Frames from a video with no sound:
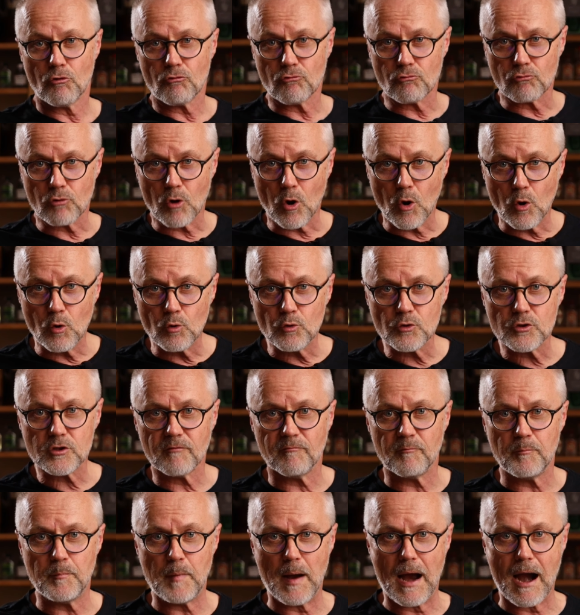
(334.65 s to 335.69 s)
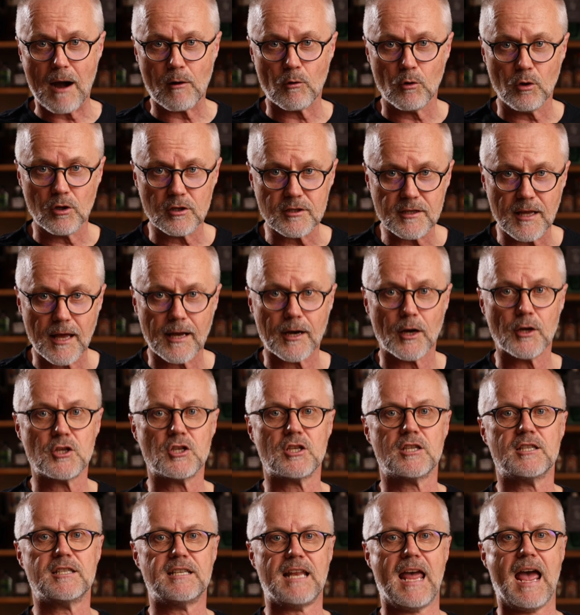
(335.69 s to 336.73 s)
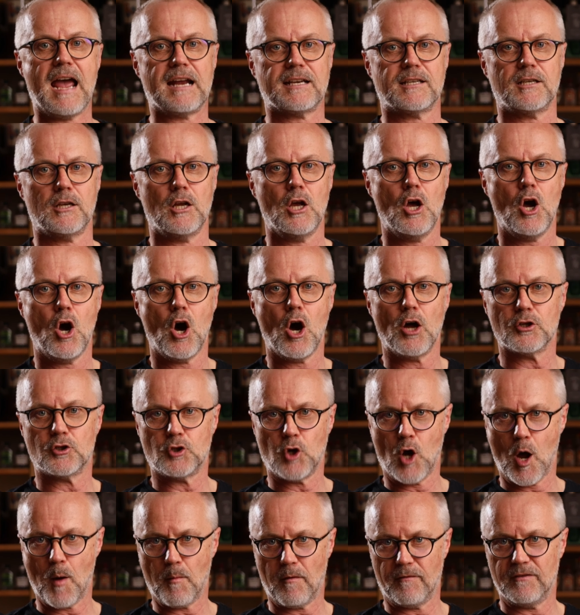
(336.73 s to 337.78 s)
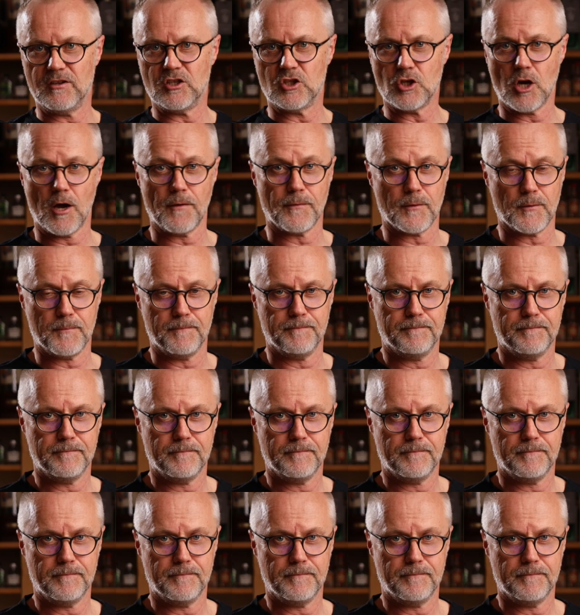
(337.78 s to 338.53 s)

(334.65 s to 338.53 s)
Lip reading: rows of barrels that are stacked on top of each other.